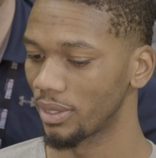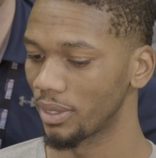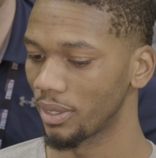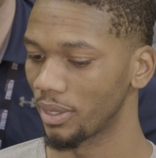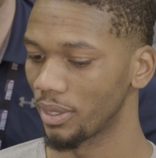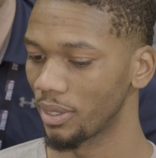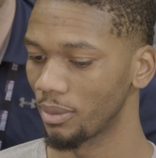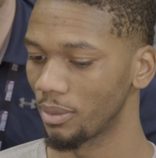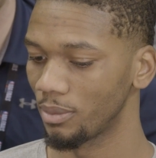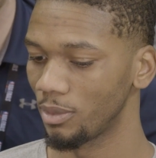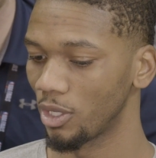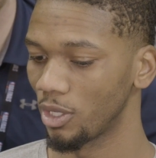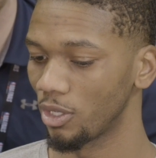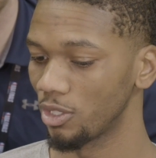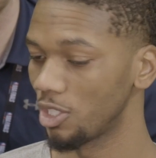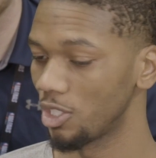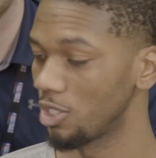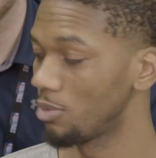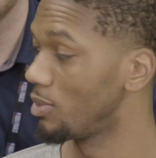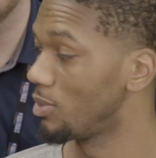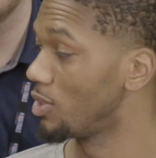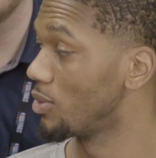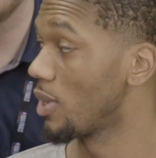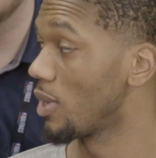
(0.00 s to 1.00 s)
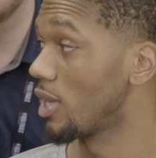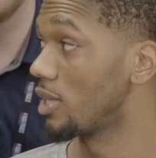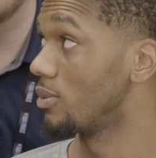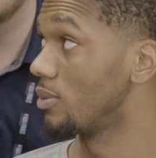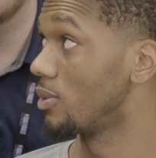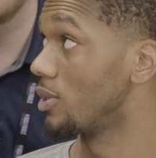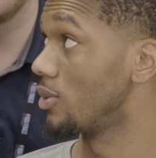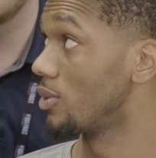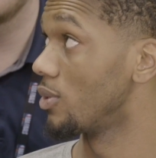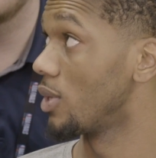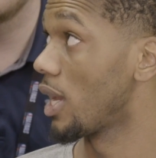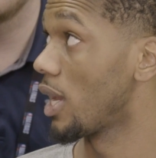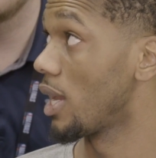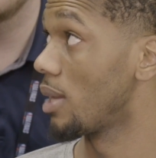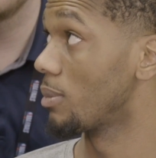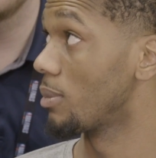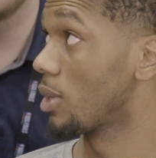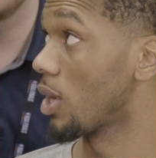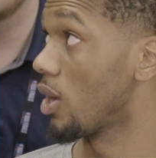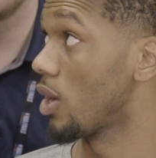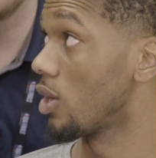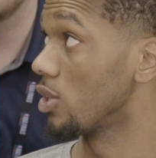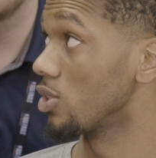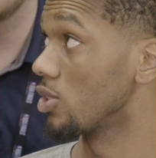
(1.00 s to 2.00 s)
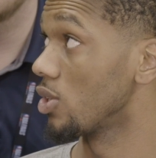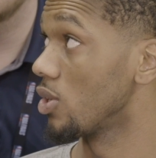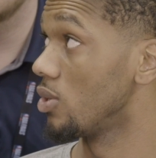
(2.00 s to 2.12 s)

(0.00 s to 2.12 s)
Um, you know, just be ready when your name calls.